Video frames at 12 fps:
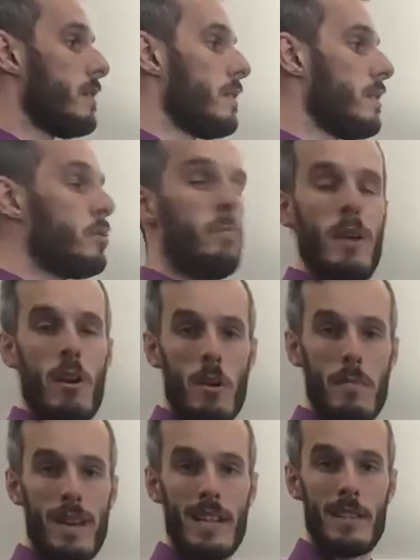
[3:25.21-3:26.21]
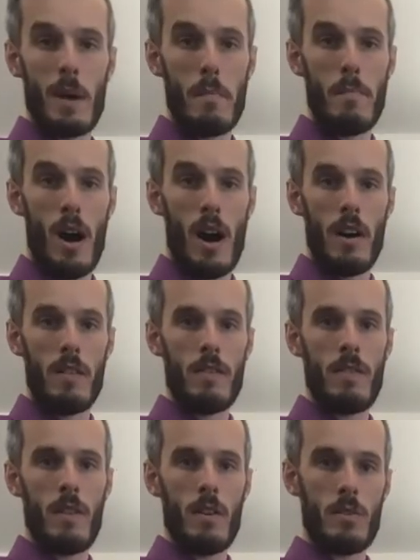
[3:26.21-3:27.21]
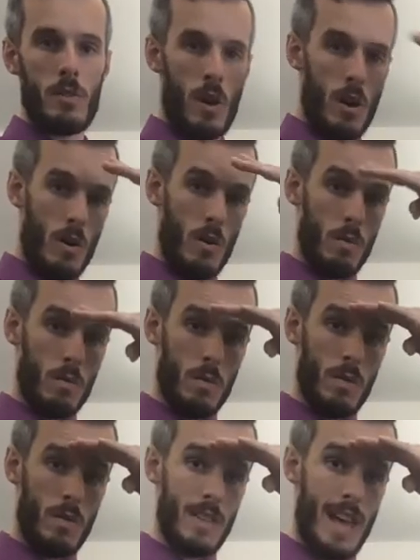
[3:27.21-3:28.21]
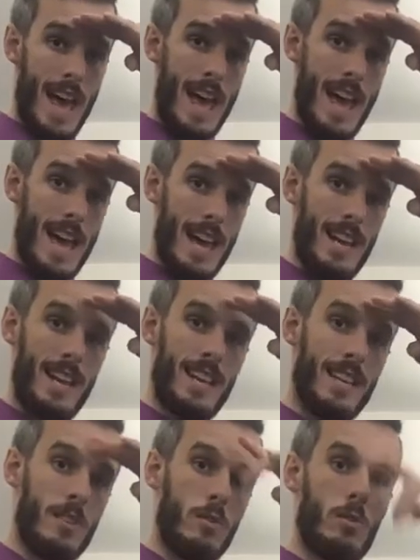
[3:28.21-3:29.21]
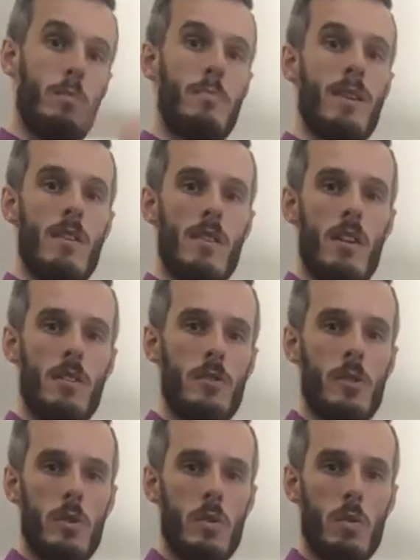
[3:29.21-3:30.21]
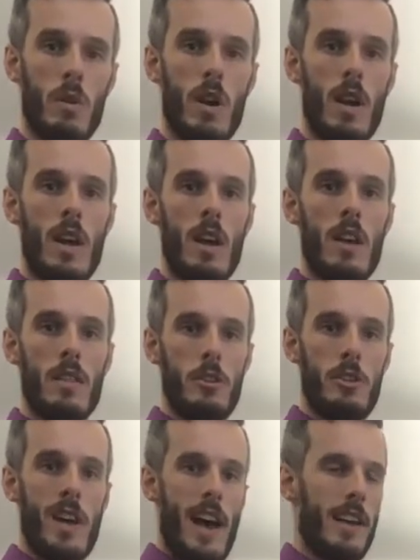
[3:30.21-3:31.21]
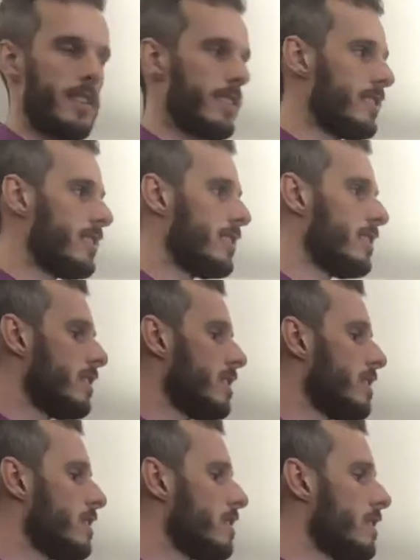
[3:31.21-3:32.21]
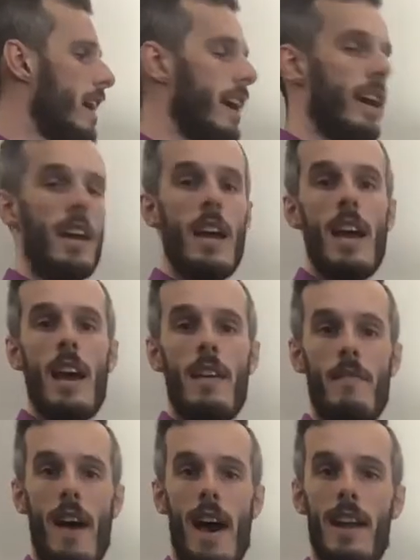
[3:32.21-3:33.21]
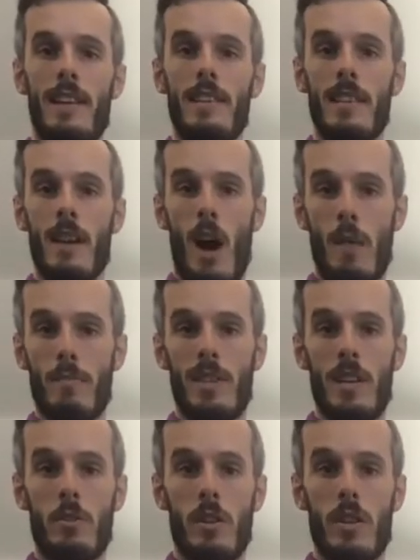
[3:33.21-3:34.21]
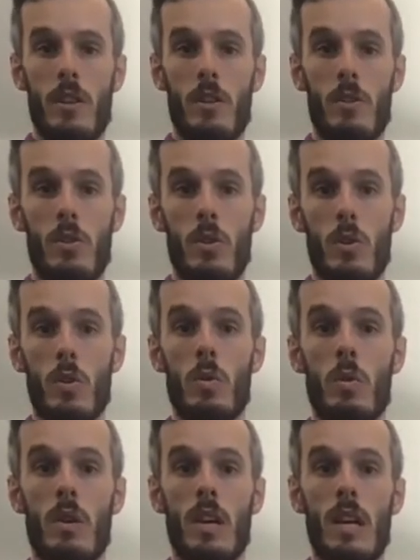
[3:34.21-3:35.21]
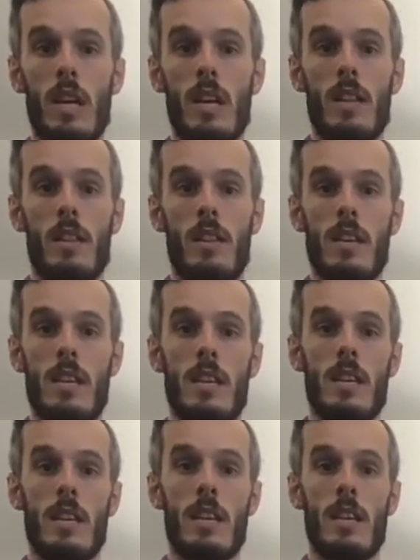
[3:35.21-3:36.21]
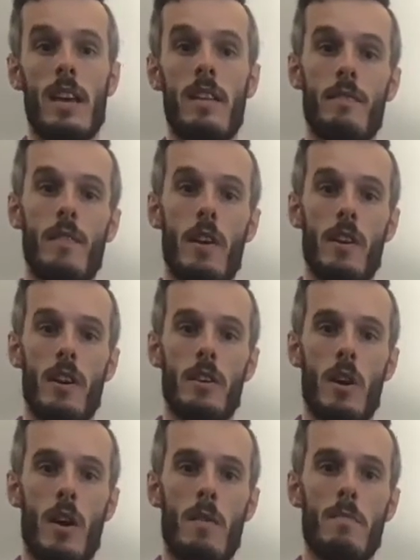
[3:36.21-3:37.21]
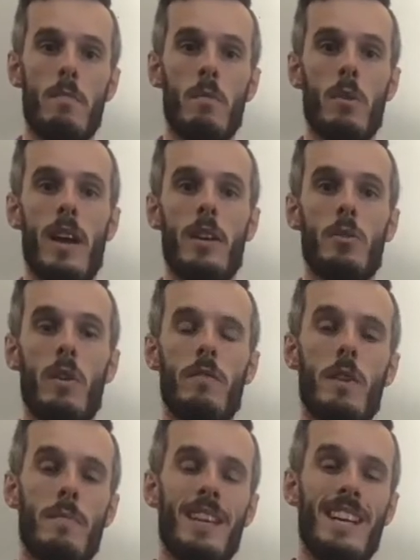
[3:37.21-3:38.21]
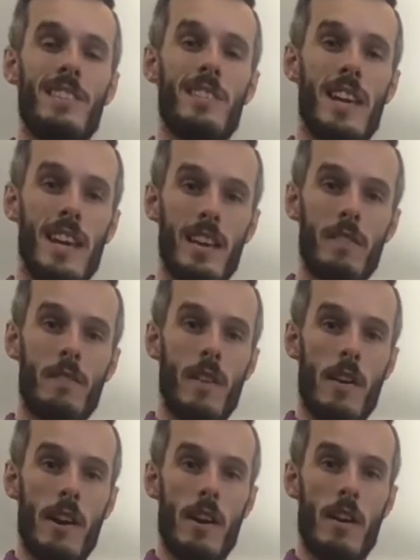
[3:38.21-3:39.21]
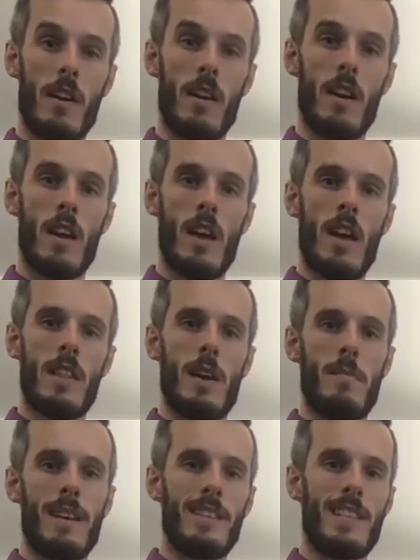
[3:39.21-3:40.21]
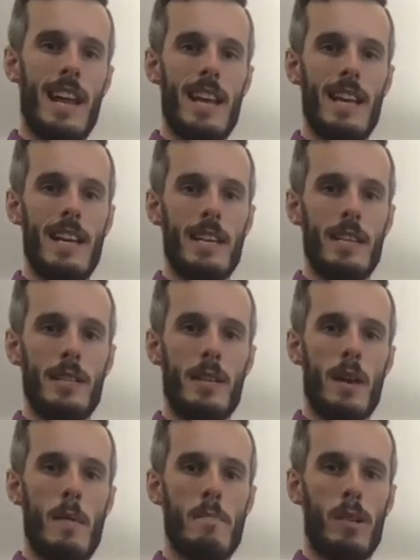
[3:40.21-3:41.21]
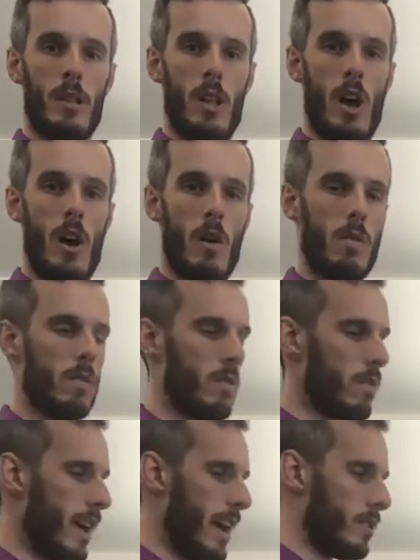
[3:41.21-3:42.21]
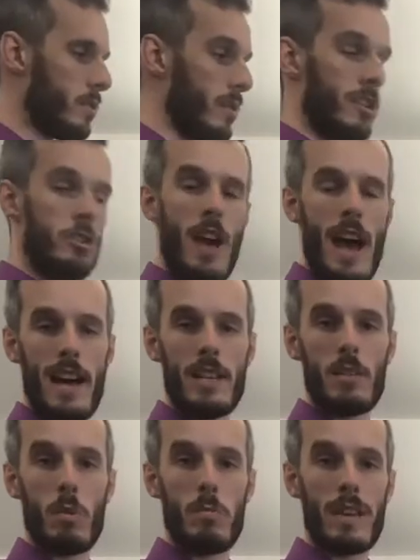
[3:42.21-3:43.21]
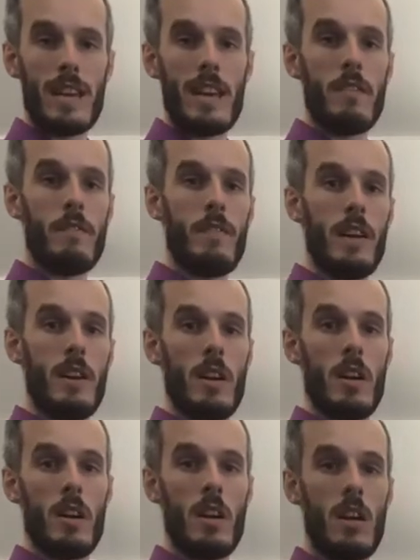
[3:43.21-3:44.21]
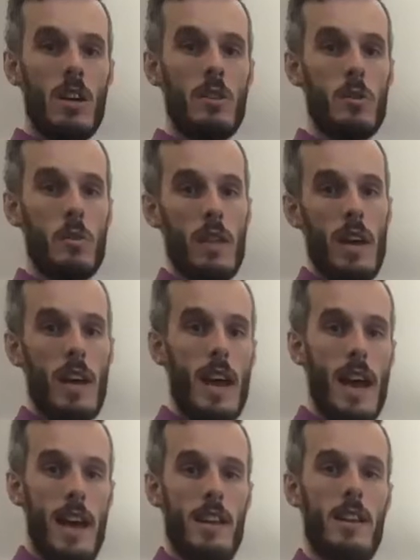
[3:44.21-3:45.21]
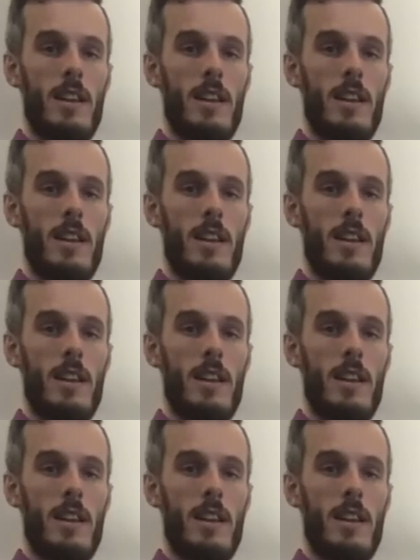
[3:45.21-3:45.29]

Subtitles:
superior means above. So the head is superior to the chest. Okay, and that is in opposition to the inferior term. Okay, so if something is inferior, that means that it is below. Okay, so the chest would be inferior to the head.